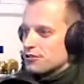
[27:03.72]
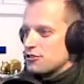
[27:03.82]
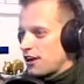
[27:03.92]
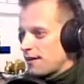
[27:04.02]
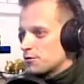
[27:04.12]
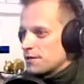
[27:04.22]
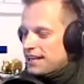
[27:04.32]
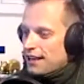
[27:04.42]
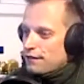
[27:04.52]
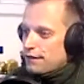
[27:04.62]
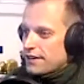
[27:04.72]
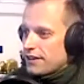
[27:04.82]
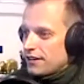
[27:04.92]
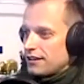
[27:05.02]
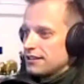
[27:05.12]
jobs we can't
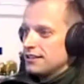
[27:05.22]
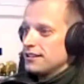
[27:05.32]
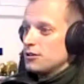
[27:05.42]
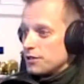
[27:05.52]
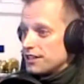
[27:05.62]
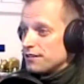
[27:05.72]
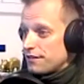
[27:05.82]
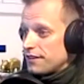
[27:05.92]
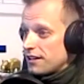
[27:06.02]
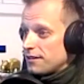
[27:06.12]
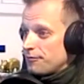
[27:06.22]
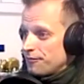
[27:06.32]
fill. We can fill them.